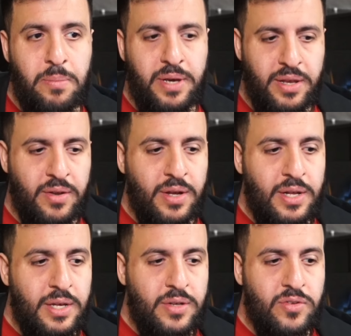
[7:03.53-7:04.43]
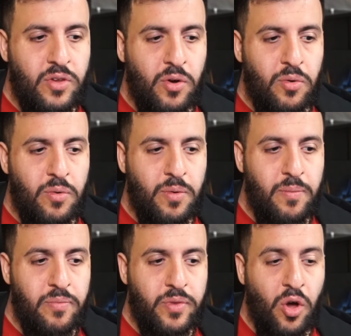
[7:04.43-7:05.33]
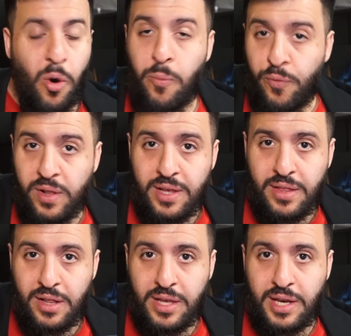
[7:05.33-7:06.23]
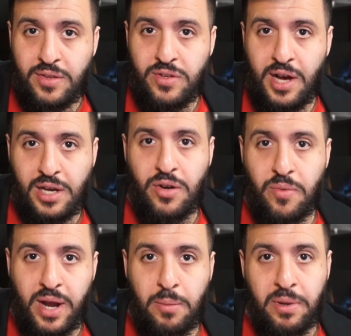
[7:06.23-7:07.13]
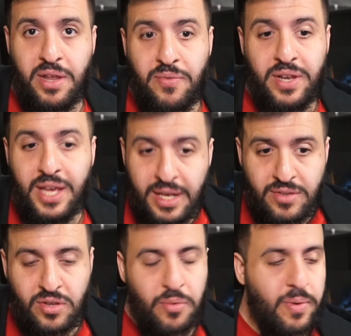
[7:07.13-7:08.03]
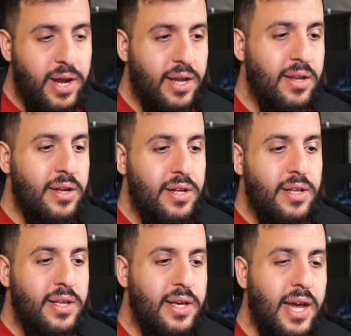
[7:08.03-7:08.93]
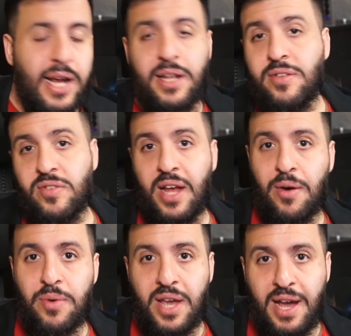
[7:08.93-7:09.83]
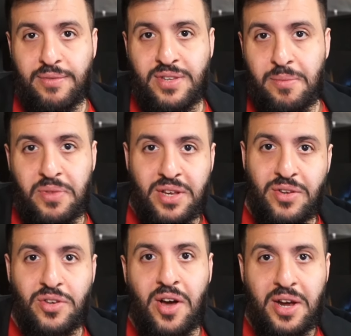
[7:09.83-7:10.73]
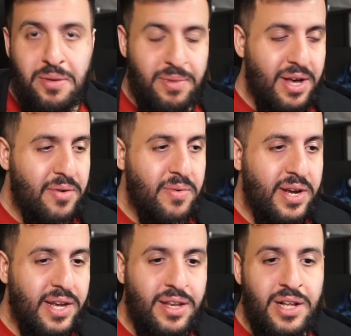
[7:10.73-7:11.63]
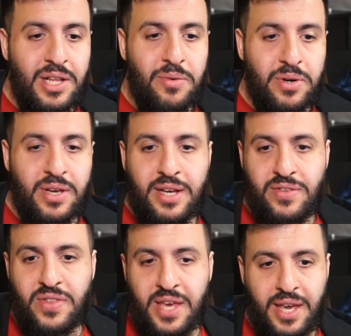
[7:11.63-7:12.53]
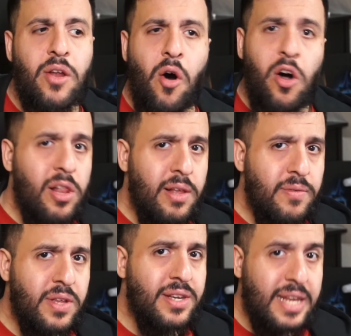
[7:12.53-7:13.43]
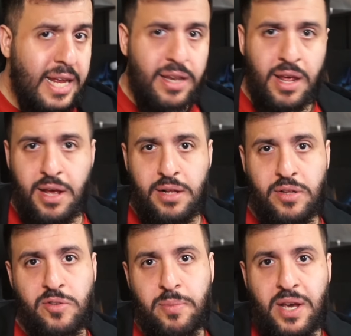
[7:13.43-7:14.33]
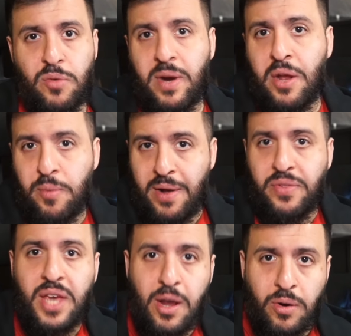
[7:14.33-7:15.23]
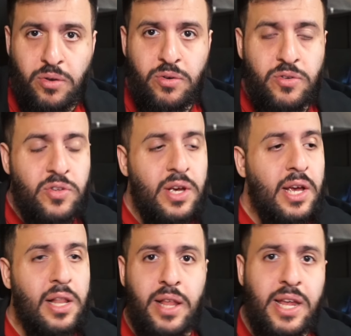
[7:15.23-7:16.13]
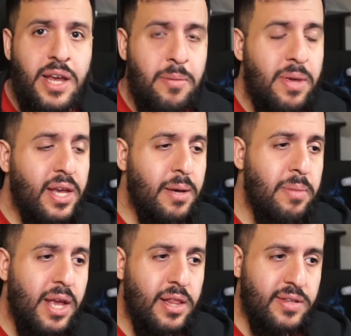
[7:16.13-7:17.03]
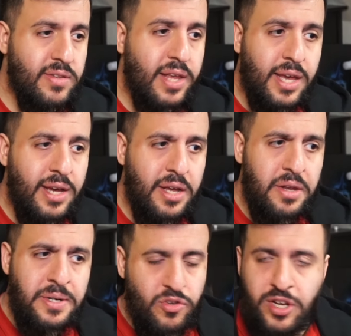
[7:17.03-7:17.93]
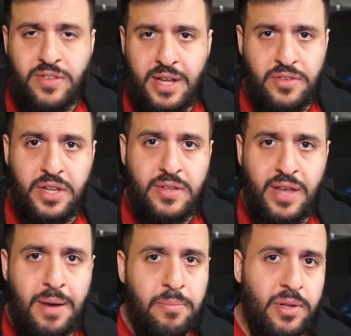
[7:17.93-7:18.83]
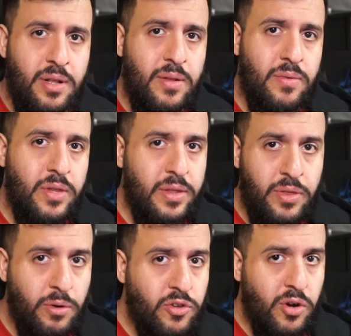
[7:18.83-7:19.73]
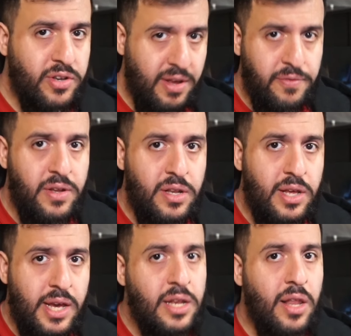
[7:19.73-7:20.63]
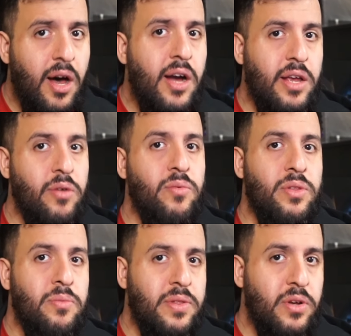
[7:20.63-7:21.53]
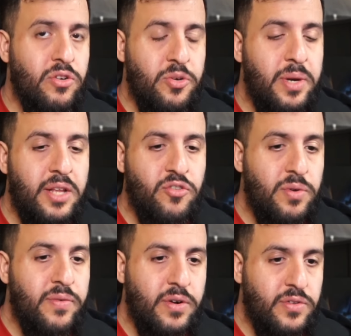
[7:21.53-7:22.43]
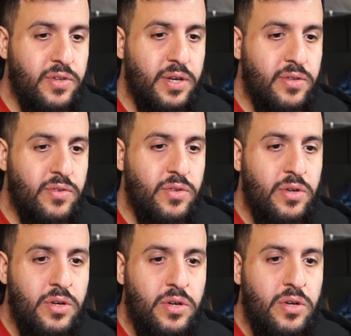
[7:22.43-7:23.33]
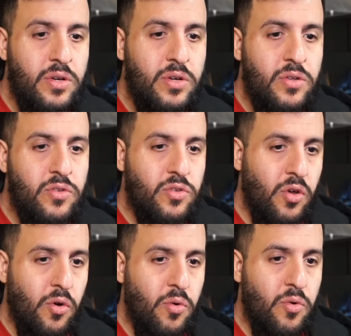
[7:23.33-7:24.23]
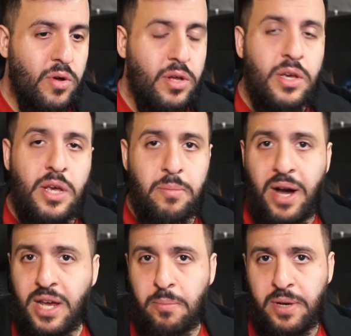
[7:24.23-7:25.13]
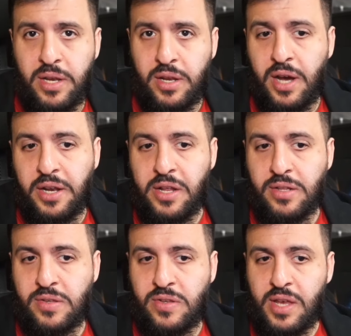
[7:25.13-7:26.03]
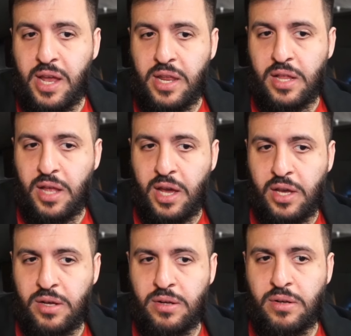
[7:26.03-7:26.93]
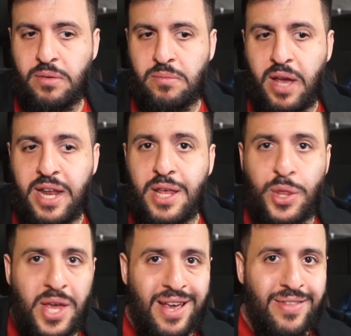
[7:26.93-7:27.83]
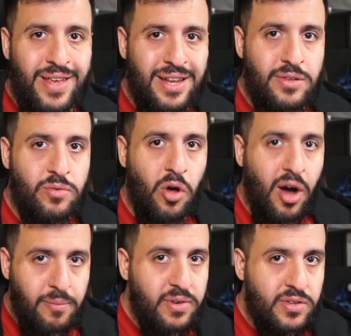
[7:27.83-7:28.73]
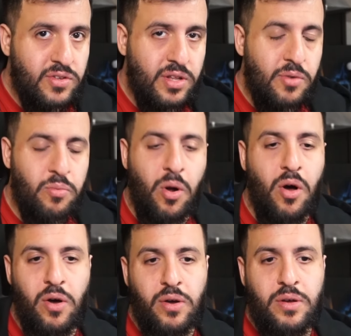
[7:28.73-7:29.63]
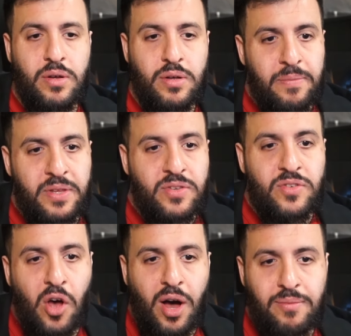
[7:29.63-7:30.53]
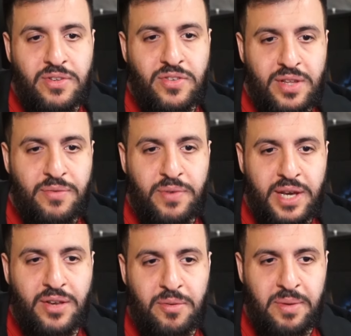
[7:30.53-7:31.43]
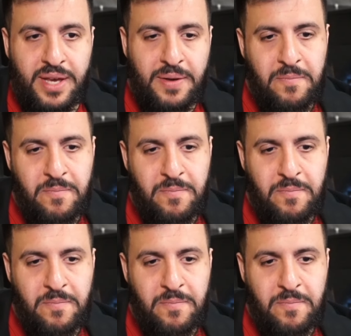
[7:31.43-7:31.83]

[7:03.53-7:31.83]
bit. So hopefully the leak is not correct, but if it is correct, at least now we have something to talk about, right? What do you guys think? All of the details, by the way, around the characters, Elena and Mika being less naked, just as an example, those are definitely in line with what they're doing in Street Fighter 6. So in my opinion, I didn't see any like anything that is obviously wrong. This is obviously fake to me.